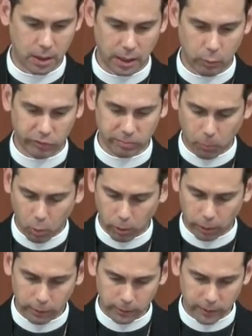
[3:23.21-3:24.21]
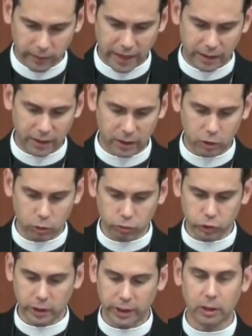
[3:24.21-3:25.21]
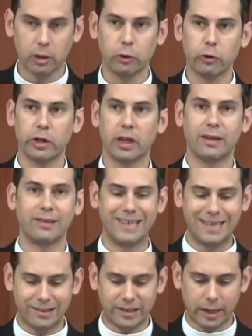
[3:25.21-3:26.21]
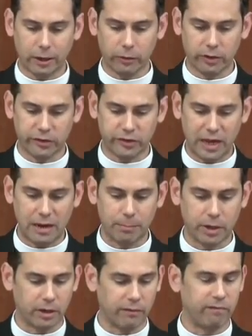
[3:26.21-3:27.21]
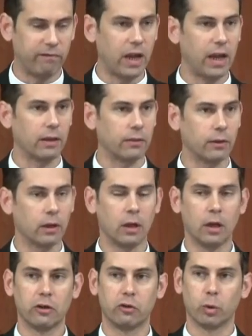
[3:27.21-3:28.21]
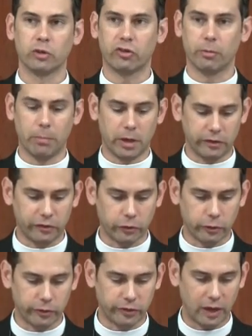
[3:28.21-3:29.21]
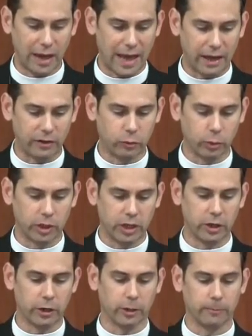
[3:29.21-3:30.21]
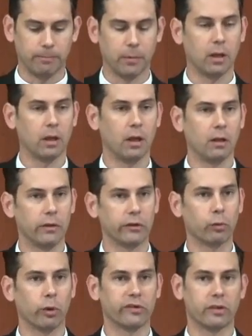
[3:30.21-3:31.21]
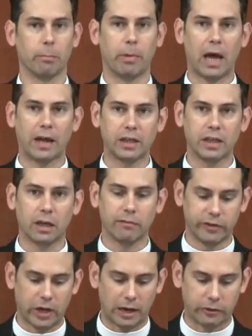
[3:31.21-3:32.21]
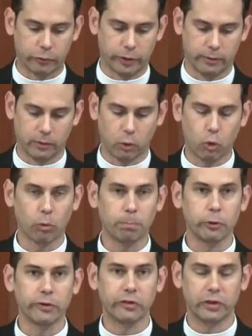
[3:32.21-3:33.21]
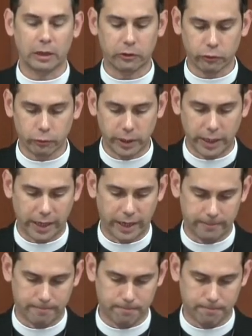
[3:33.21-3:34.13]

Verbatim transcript: It was more in that it usually included a detailed statement of faith to which the ministers had to adhere. This was the body of doctrine, the corpus doctrinae.